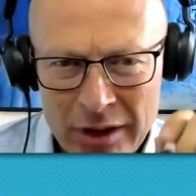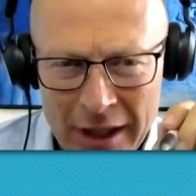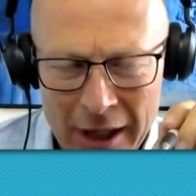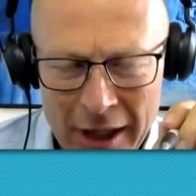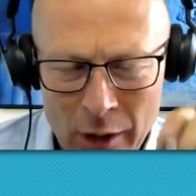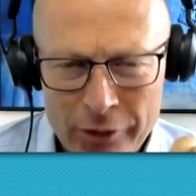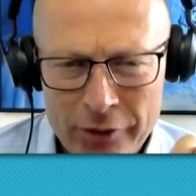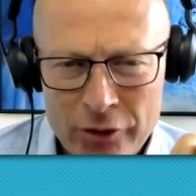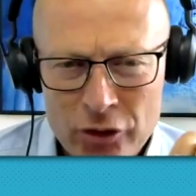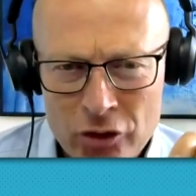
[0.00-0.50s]

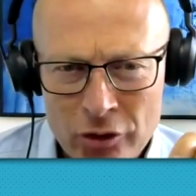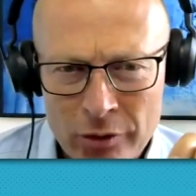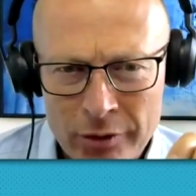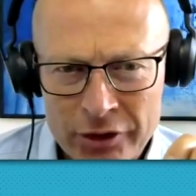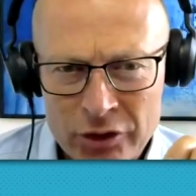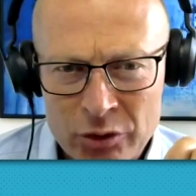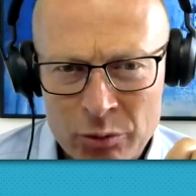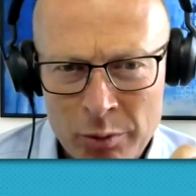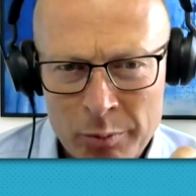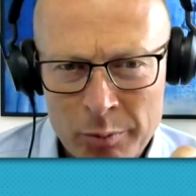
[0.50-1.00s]
health
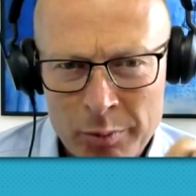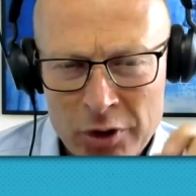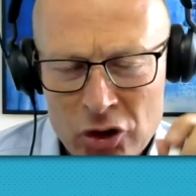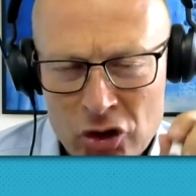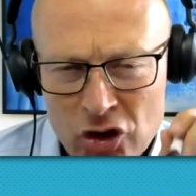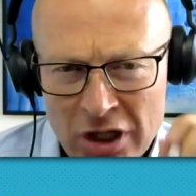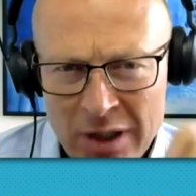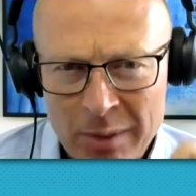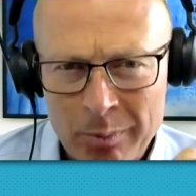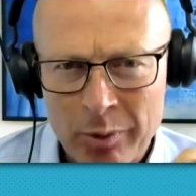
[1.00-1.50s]
insurance would be
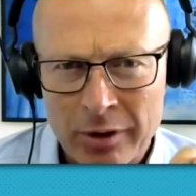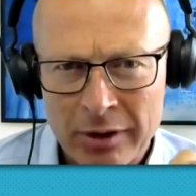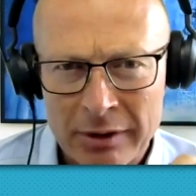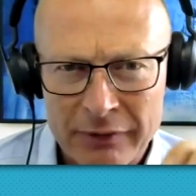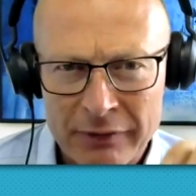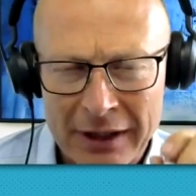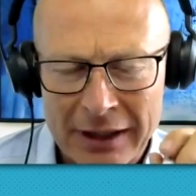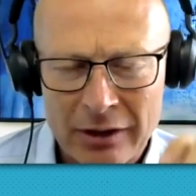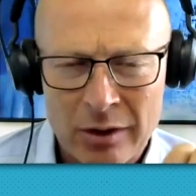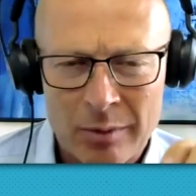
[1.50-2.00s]
cheaper
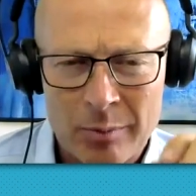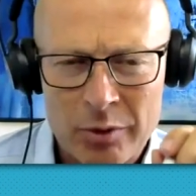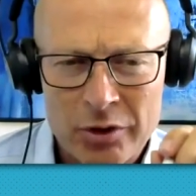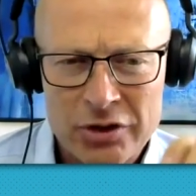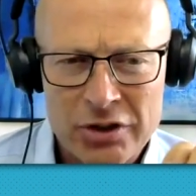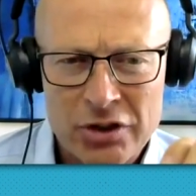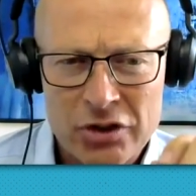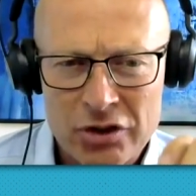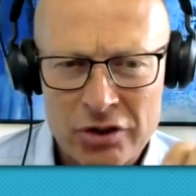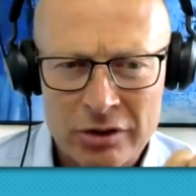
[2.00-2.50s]
if that
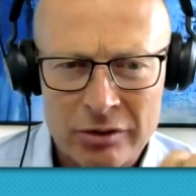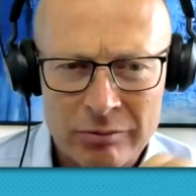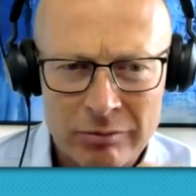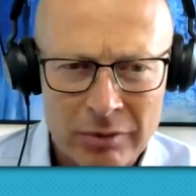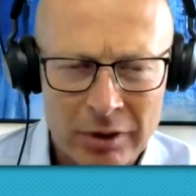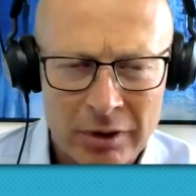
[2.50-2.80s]
competition